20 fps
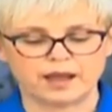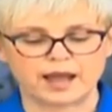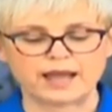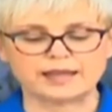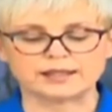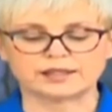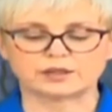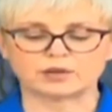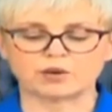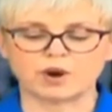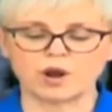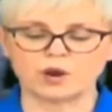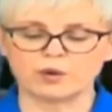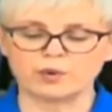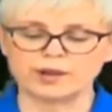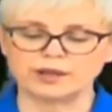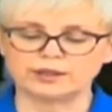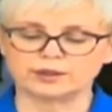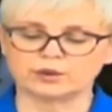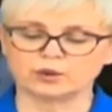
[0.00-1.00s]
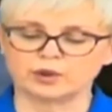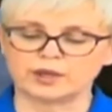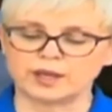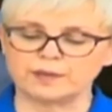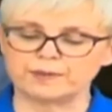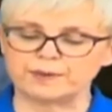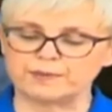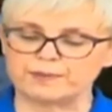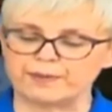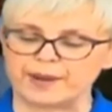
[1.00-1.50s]
a strong will to
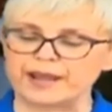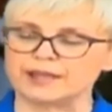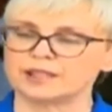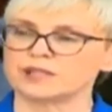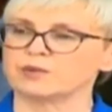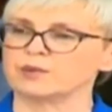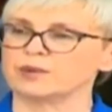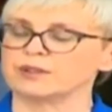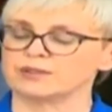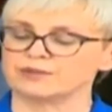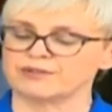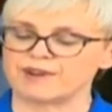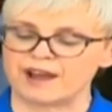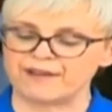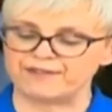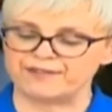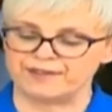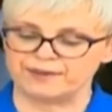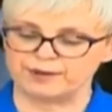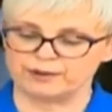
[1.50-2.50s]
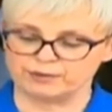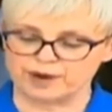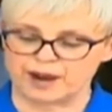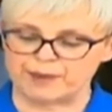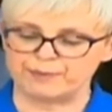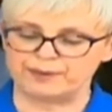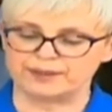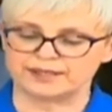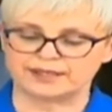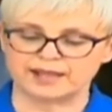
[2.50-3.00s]
keep pace with
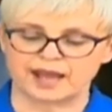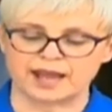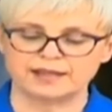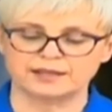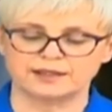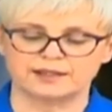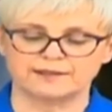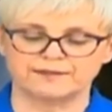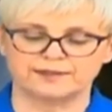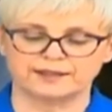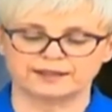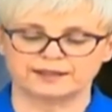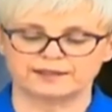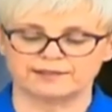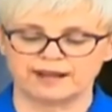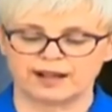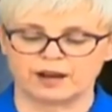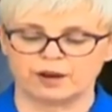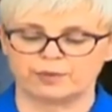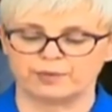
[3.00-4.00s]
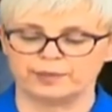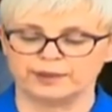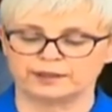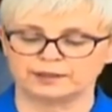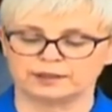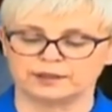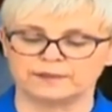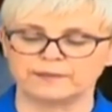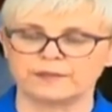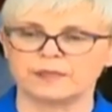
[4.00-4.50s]
rapid scientific
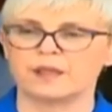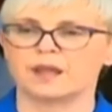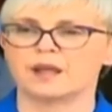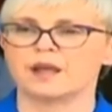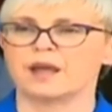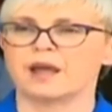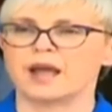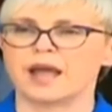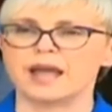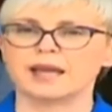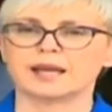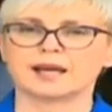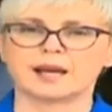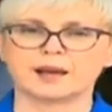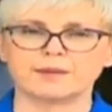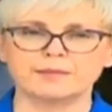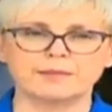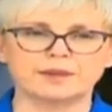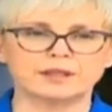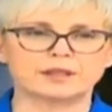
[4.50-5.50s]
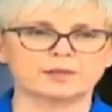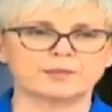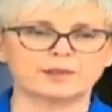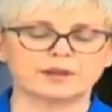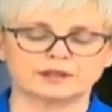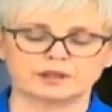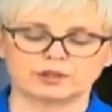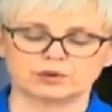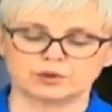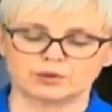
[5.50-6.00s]
development, a
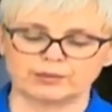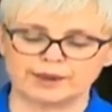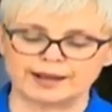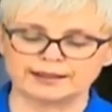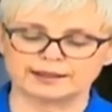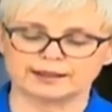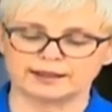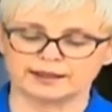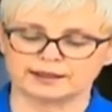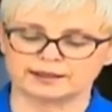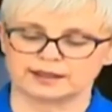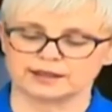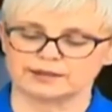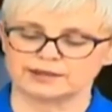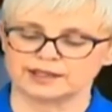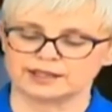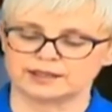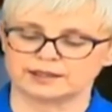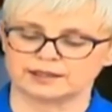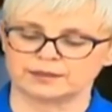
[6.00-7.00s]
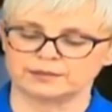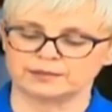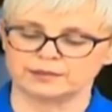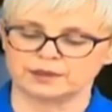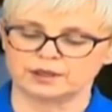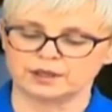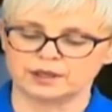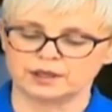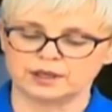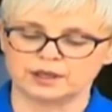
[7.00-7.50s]
commitment to
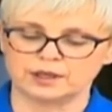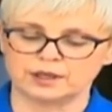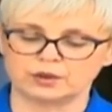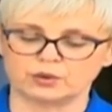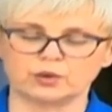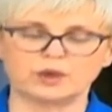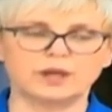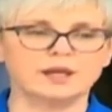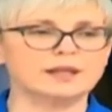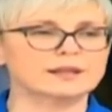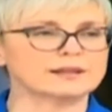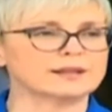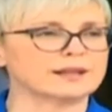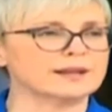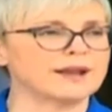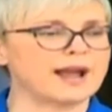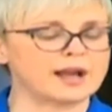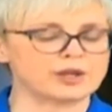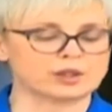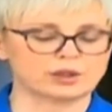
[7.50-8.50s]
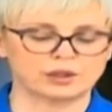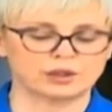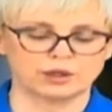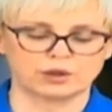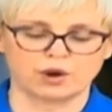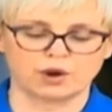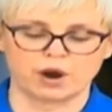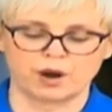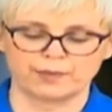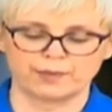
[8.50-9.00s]
multilateralism, to
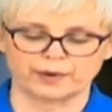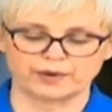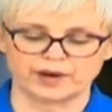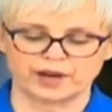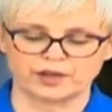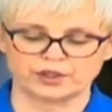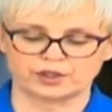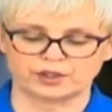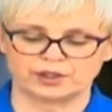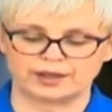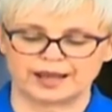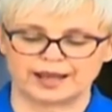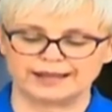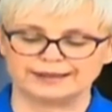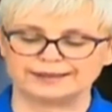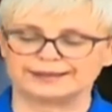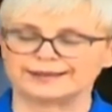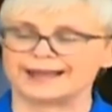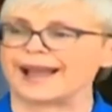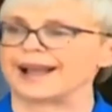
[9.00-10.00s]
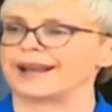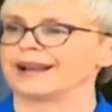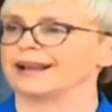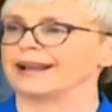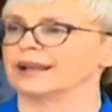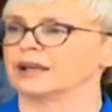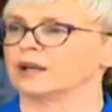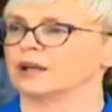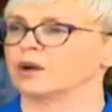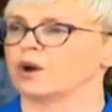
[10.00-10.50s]
international cooperation and
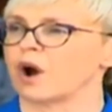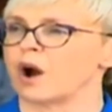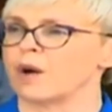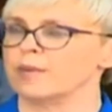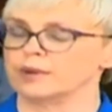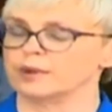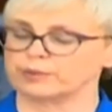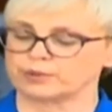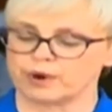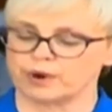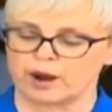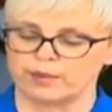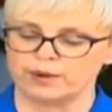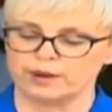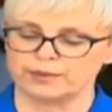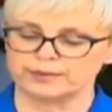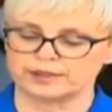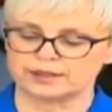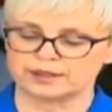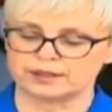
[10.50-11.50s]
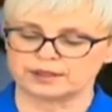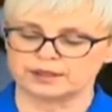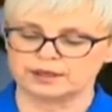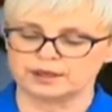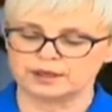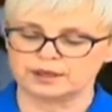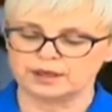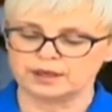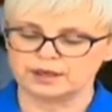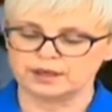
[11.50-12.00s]
tackling common problems.
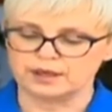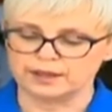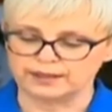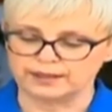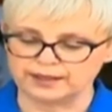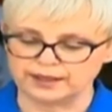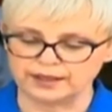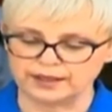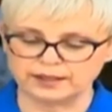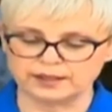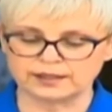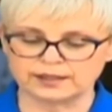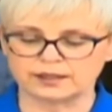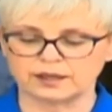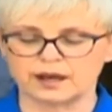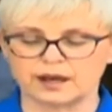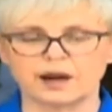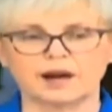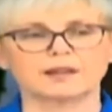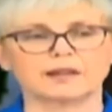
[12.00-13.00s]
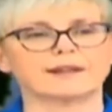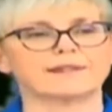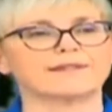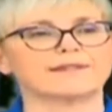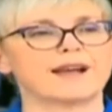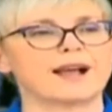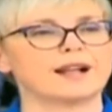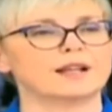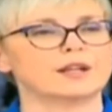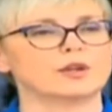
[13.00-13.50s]
These are the
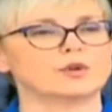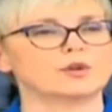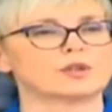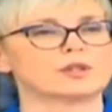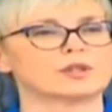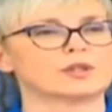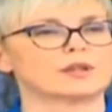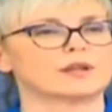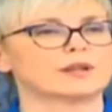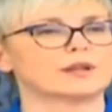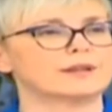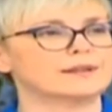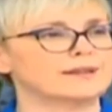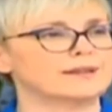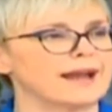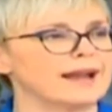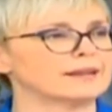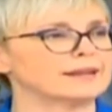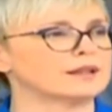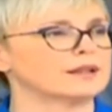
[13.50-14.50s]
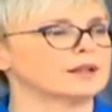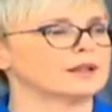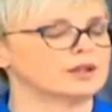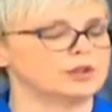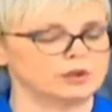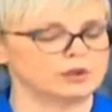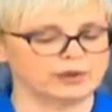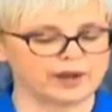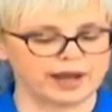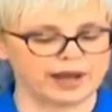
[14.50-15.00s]
values that
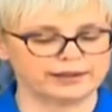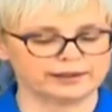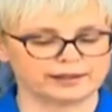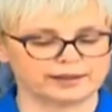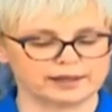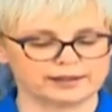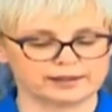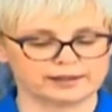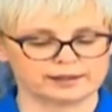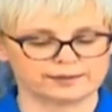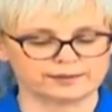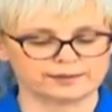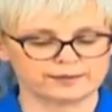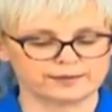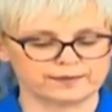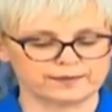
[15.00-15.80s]
unite us.